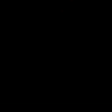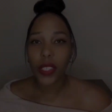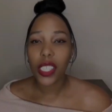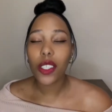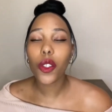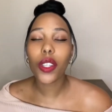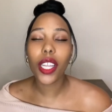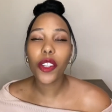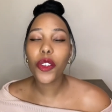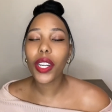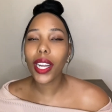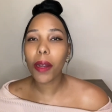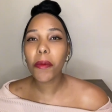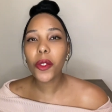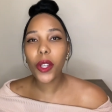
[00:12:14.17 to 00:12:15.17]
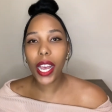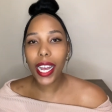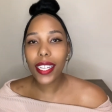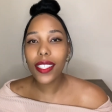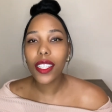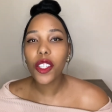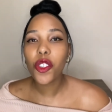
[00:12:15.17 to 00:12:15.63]
So then you come to
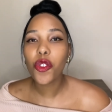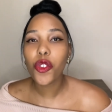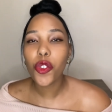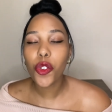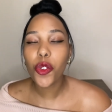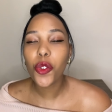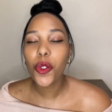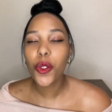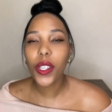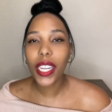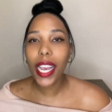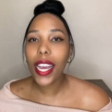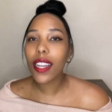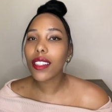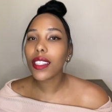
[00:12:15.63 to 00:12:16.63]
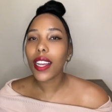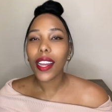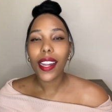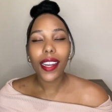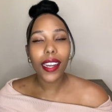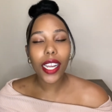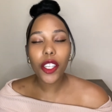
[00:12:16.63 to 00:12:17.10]
assets reduced to cash.
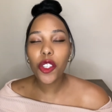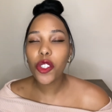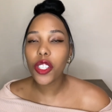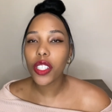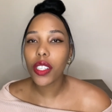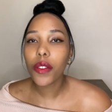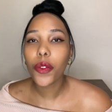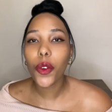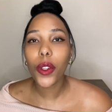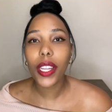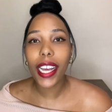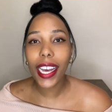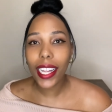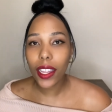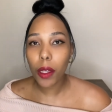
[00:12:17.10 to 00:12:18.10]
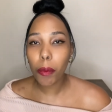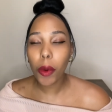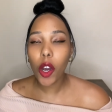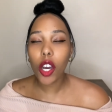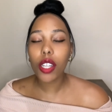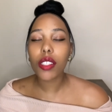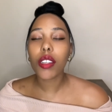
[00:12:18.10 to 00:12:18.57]
Like you did for the other
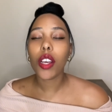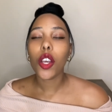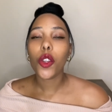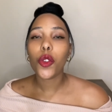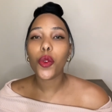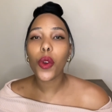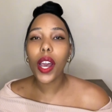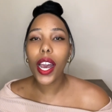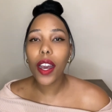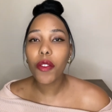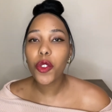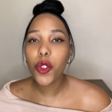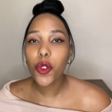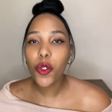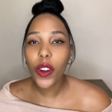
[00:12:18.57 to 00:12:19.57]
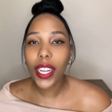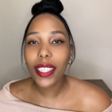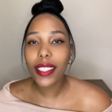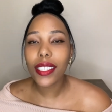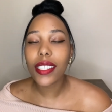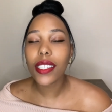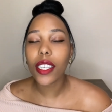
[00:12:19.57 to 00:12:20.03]
part, you have to write
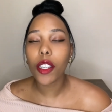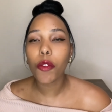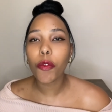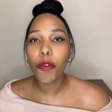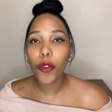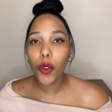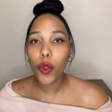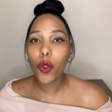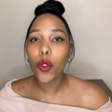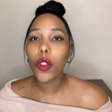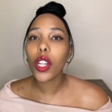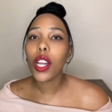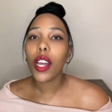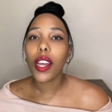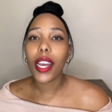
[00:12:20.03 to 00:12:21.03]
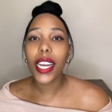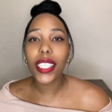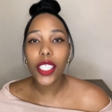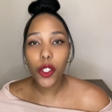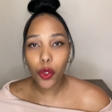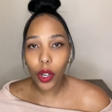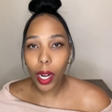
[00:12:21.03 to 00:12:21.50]
these in full and
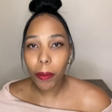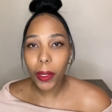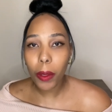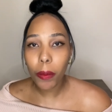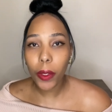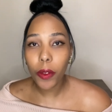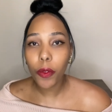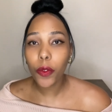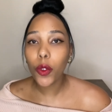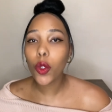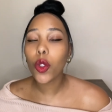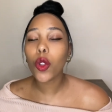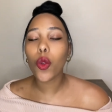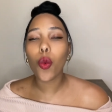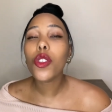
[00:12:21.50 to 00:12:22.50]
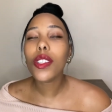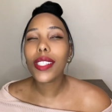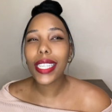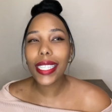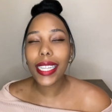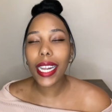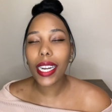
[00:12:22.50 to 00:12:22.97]
describe them in full. You
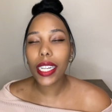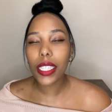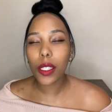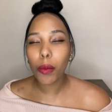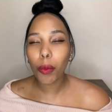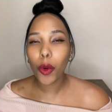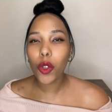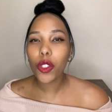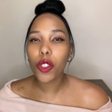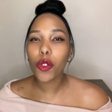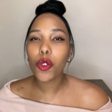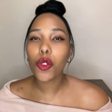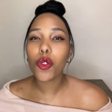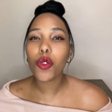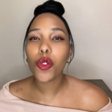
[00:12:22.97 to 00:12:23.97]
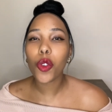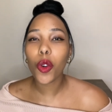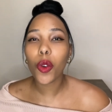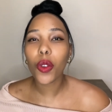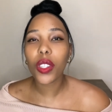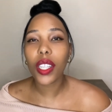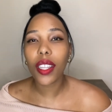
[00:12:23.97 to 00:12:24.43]
see that it's important to
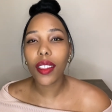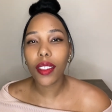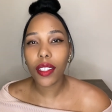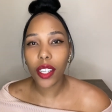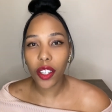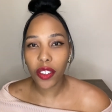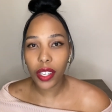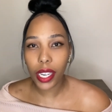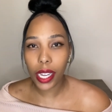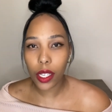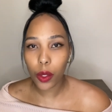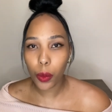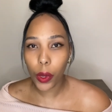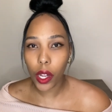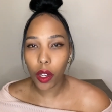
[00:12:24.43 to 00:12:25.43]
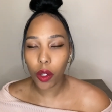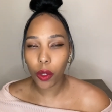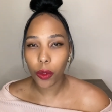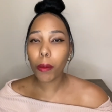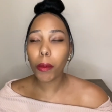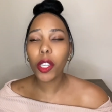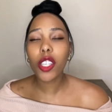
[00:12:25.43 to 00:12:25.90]
know the theory as well,
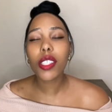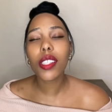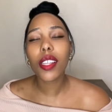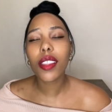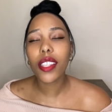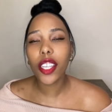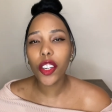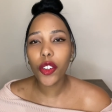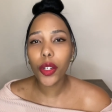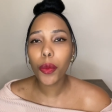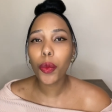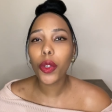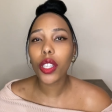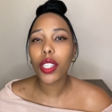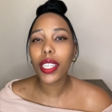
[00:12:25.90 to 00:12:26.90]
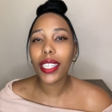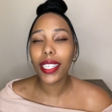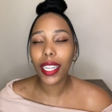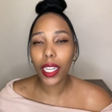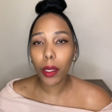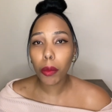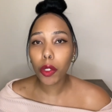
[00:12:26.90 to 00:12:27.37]
because the theory will
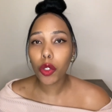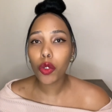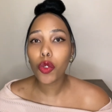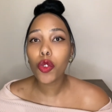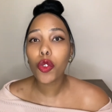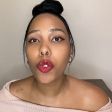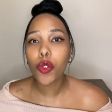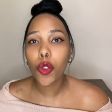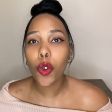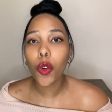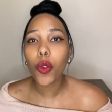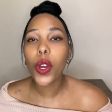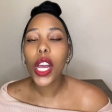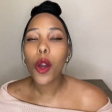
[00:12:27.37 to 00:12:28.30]
enable you to know